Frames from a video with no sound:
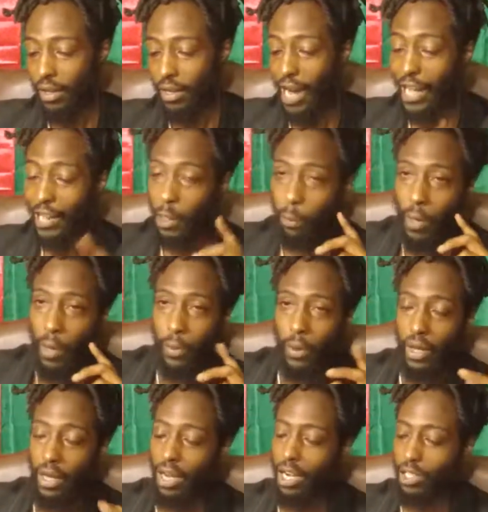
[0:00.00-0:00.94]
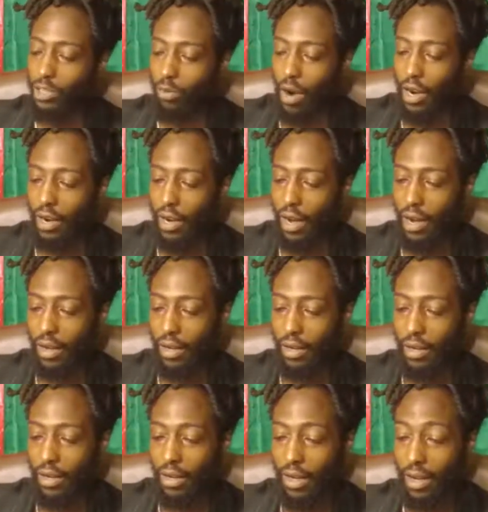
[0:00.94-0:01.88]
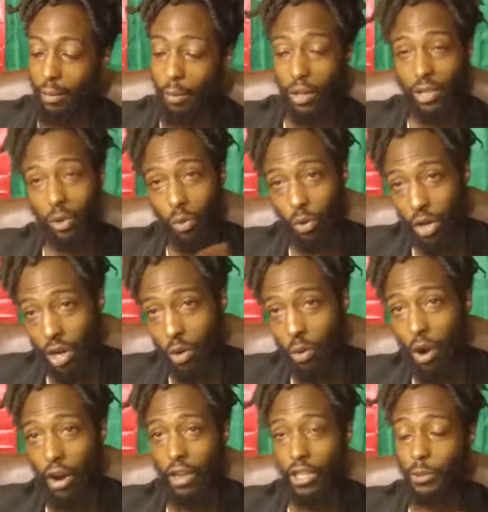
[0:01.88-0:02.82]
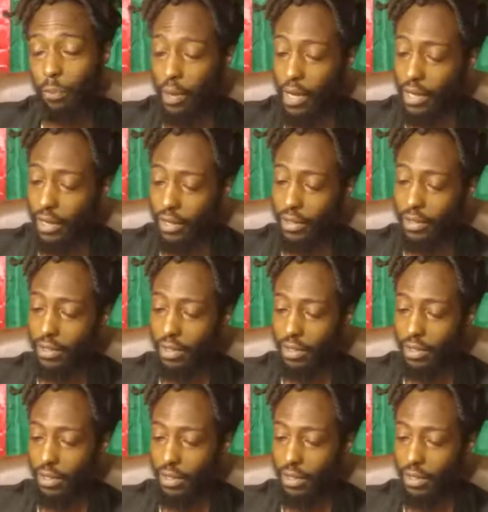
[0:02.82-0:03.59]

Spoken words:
got the people ears right now, but the real one is speaking.